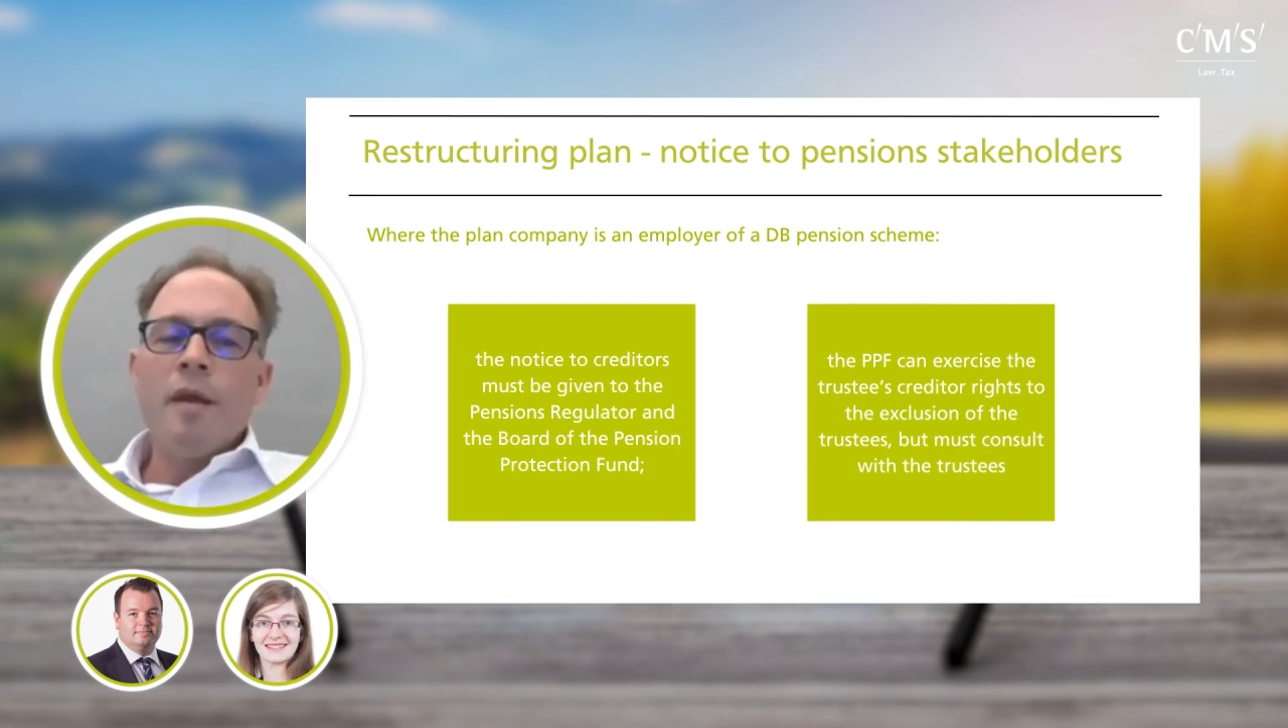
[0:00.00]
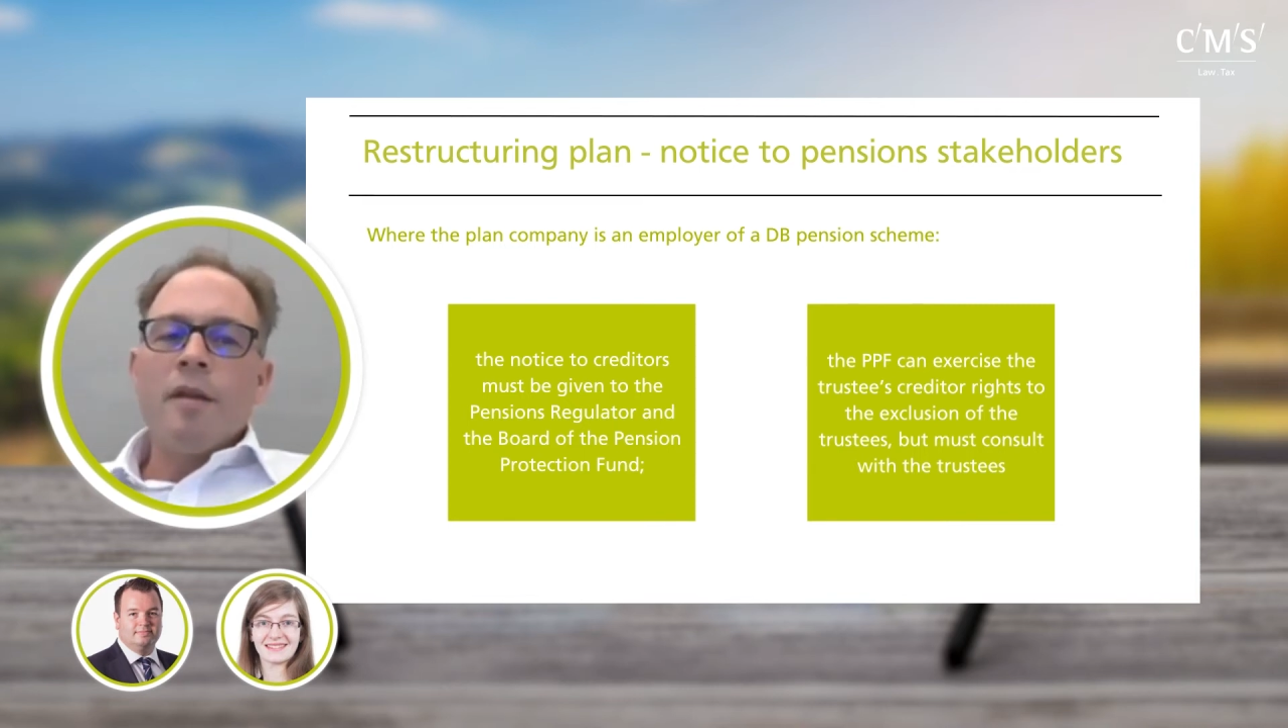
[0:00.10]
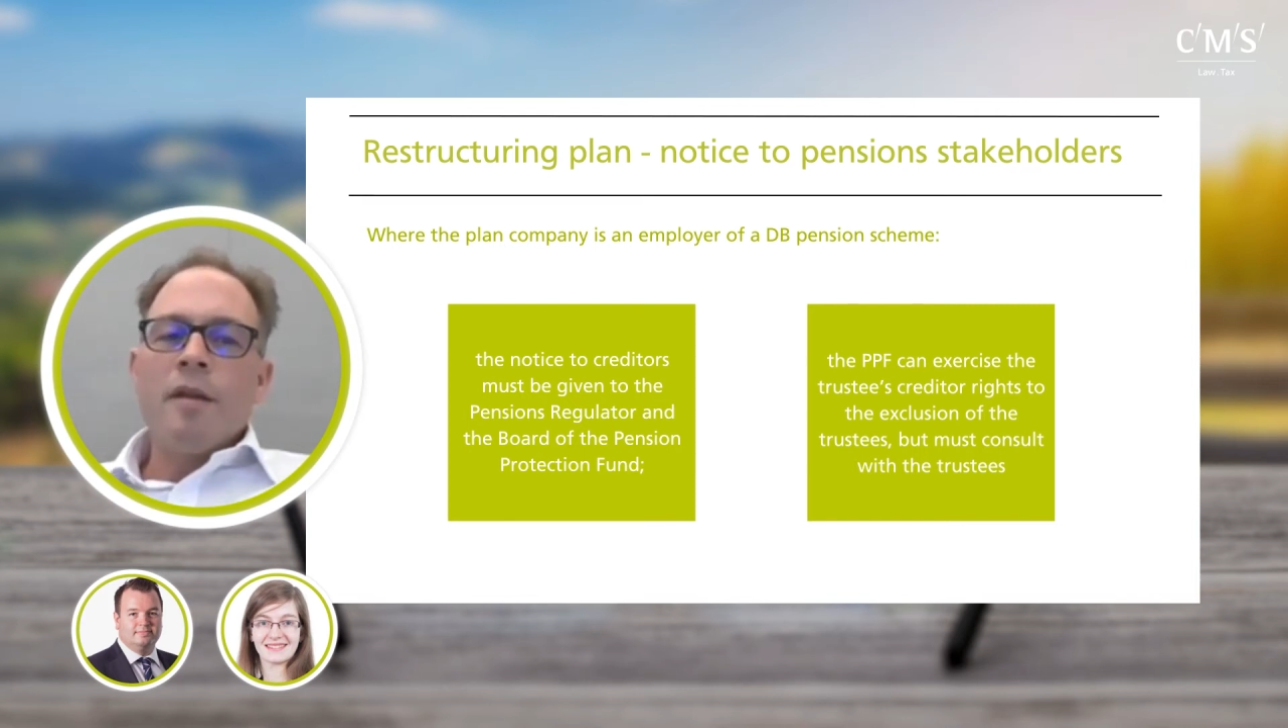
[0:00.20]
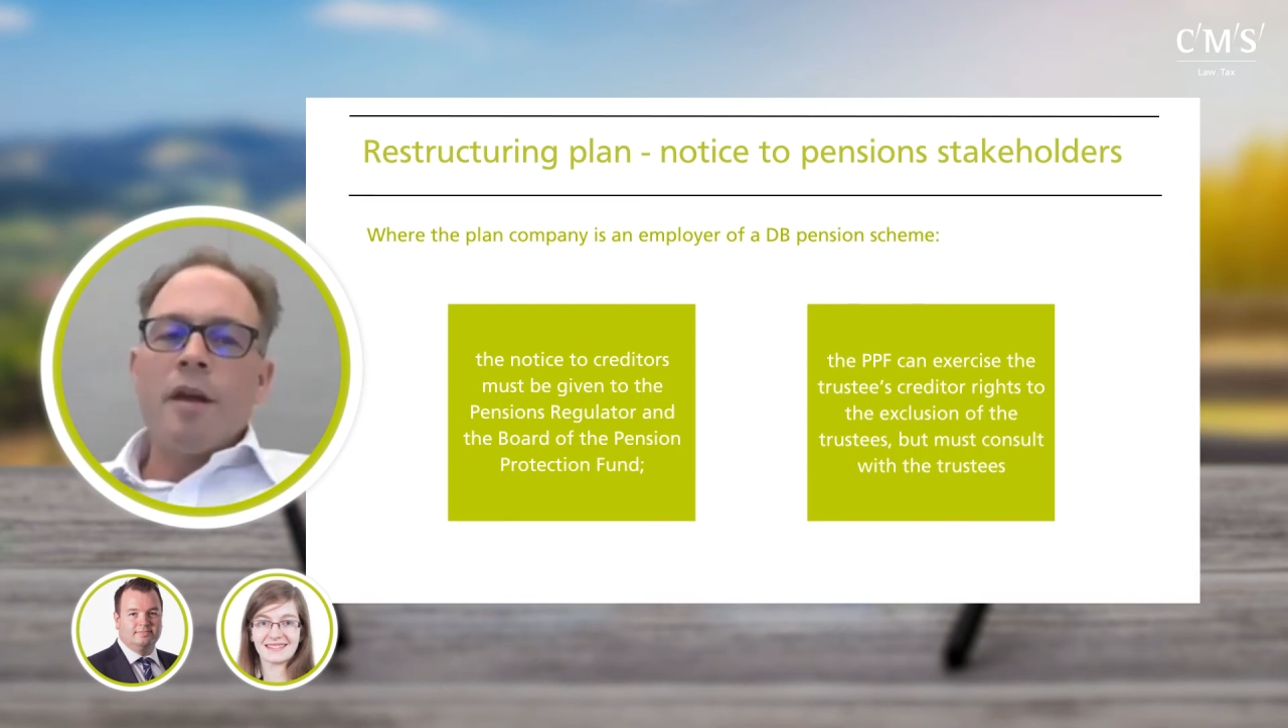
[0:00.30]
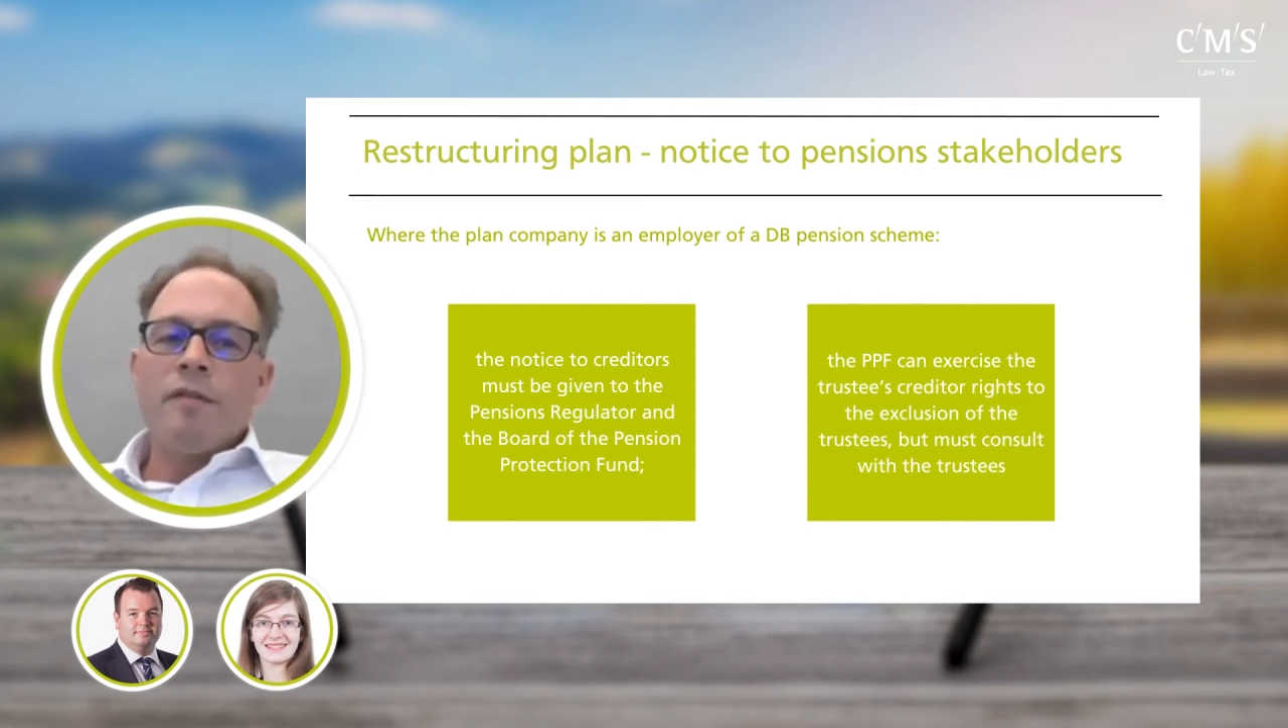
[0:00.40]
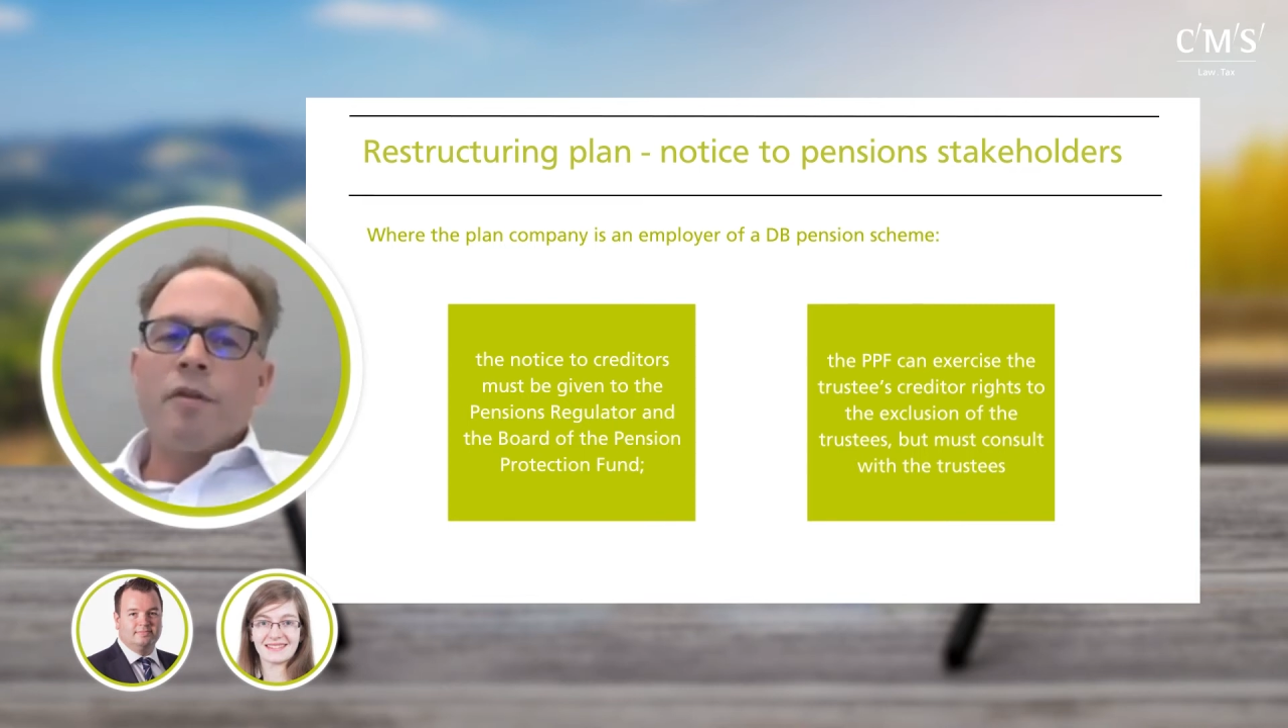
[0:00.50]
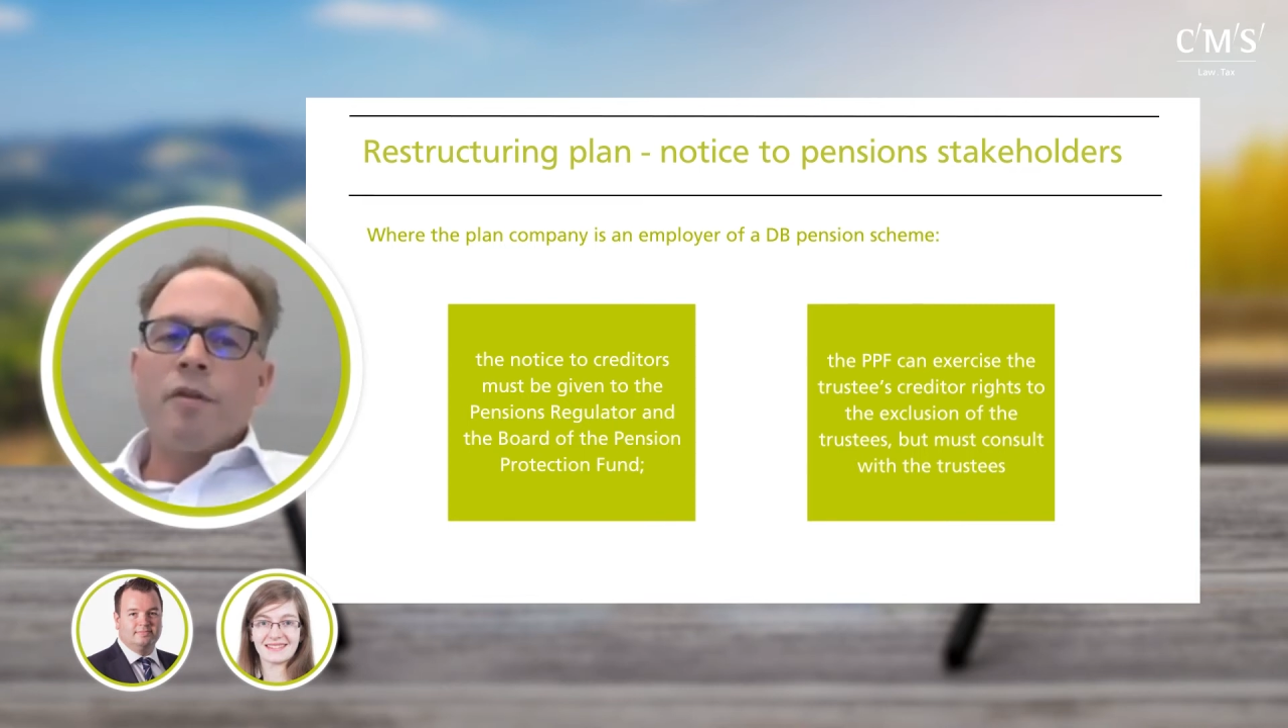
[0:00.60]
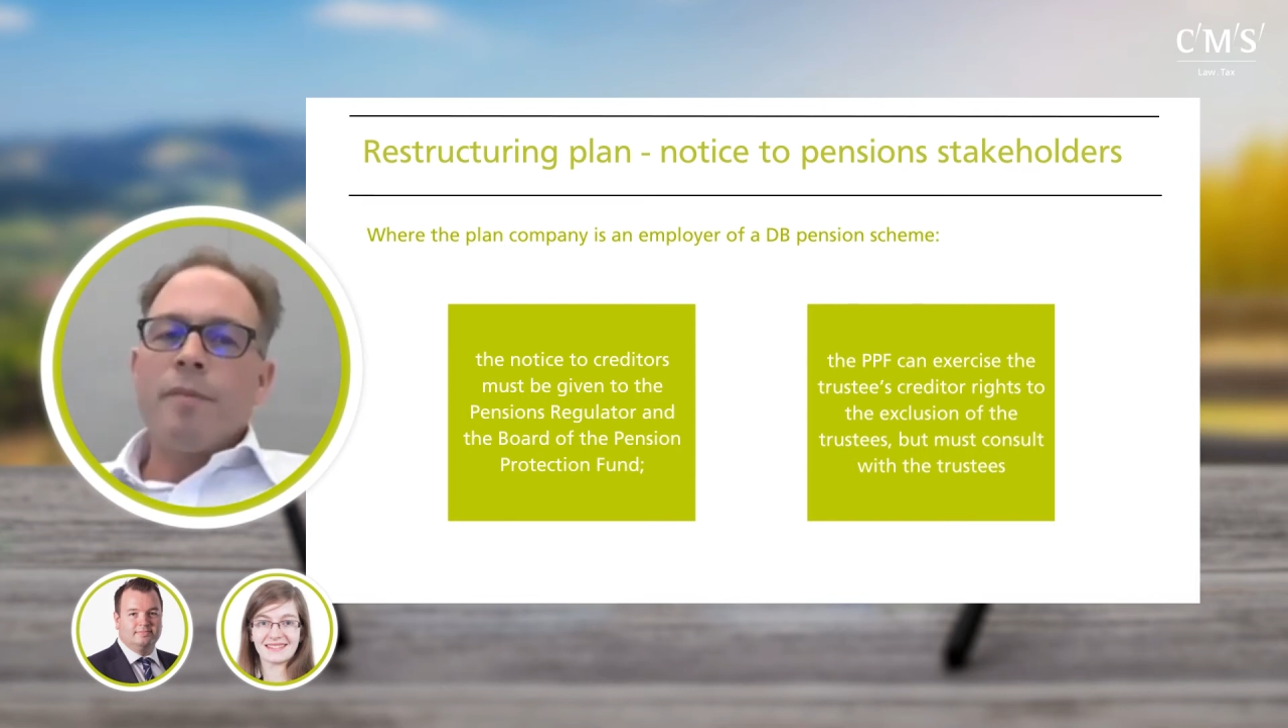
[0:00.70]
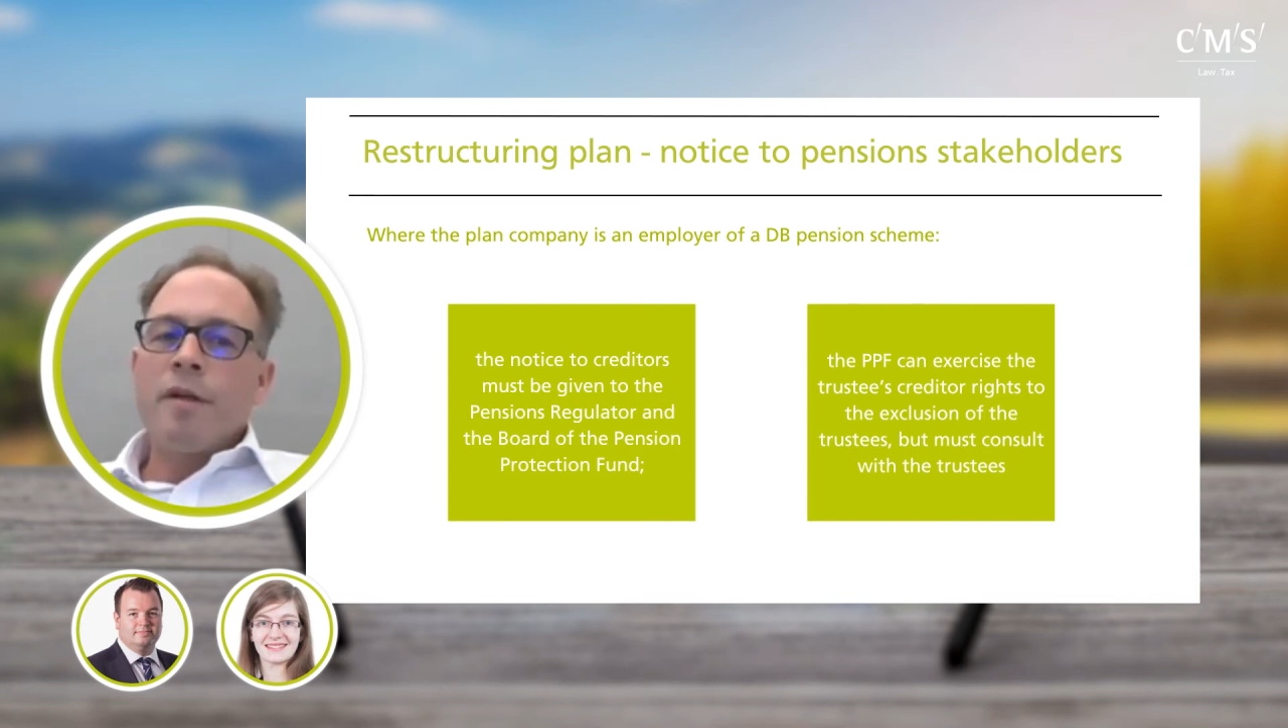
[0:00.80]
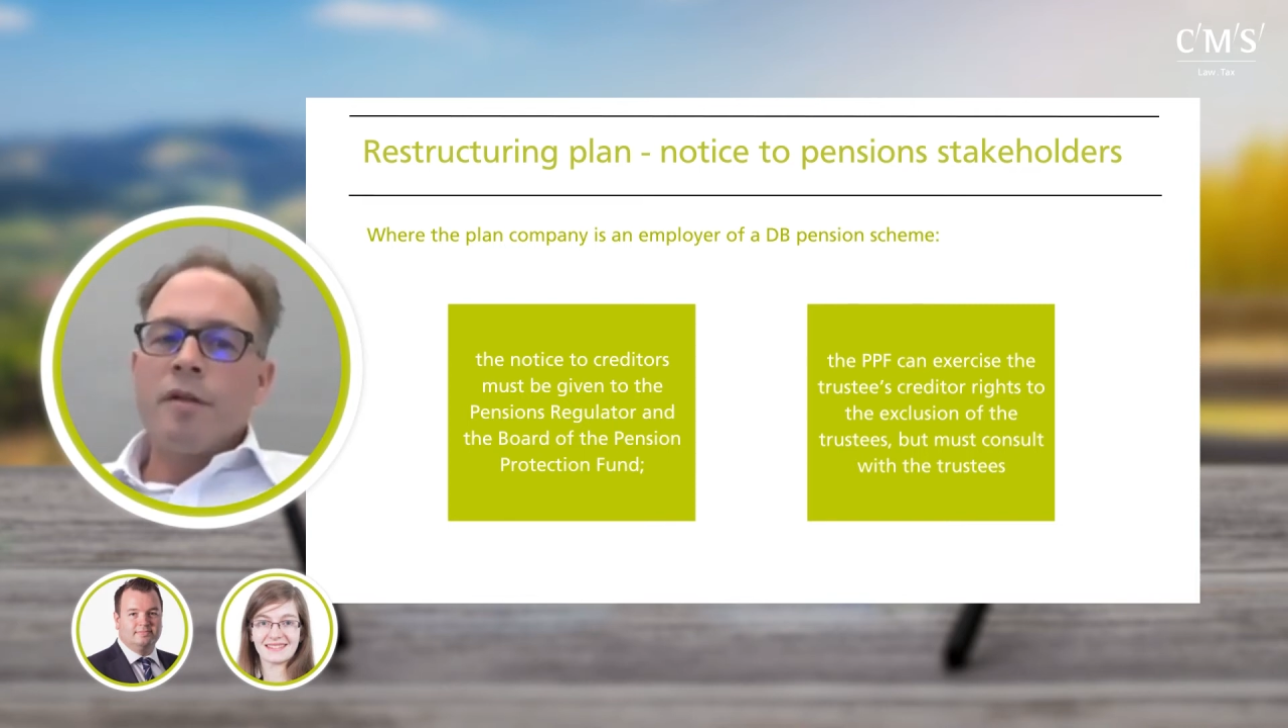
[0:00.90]
Therefore,
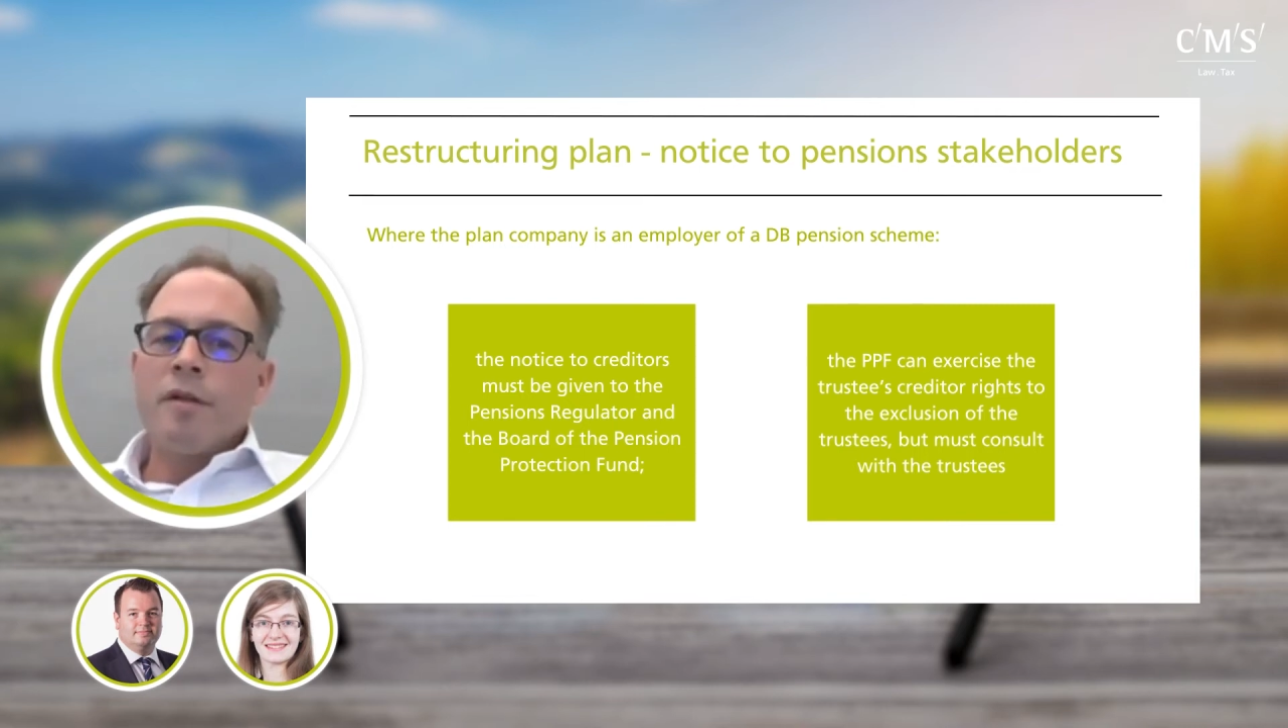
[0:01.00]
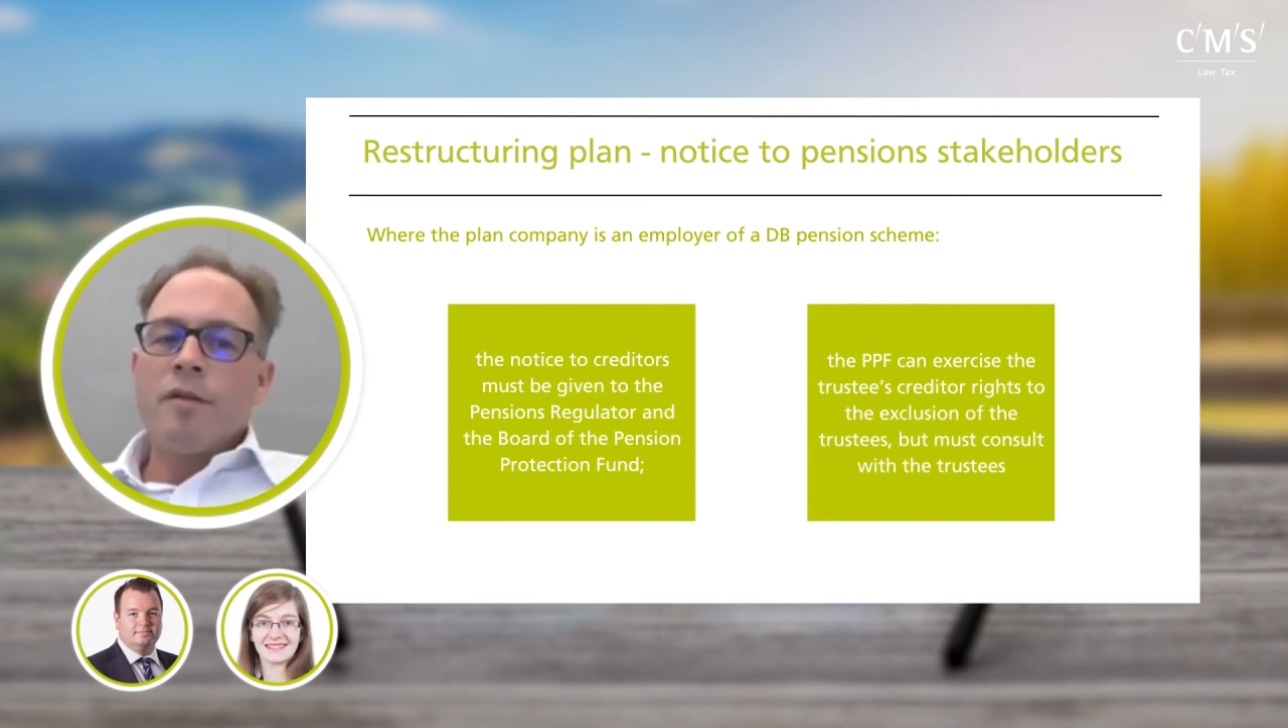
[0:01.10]
the pension